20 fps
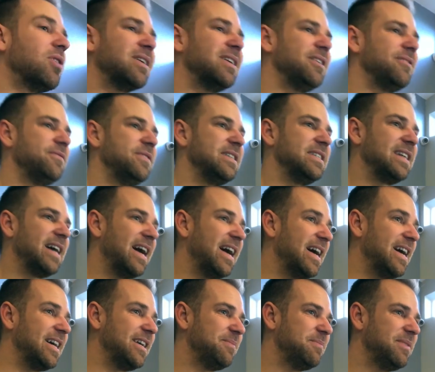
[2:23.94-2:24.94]
of the
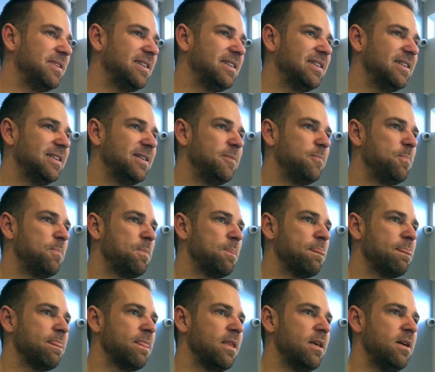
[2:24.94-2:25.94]
time,
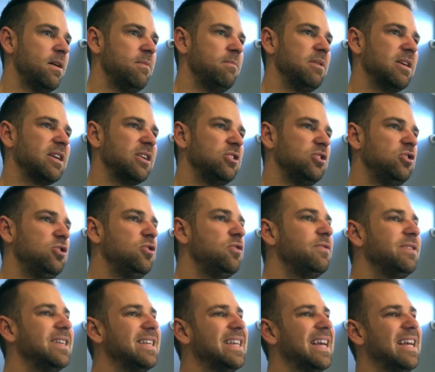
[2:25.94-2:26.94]
because you've
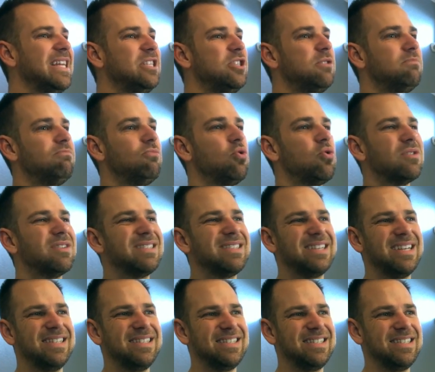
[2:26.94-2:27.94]
engaged more
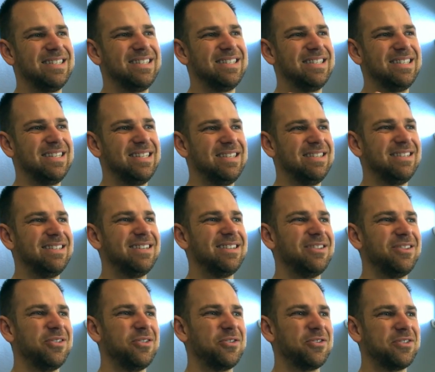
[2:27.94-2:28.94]
senses in
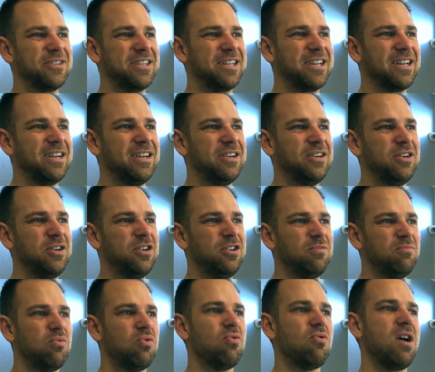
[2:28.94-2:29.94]
the learning
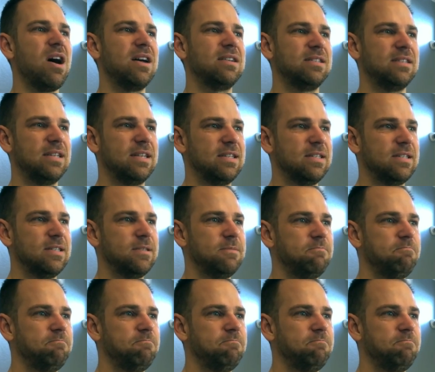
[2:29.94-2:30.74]
process.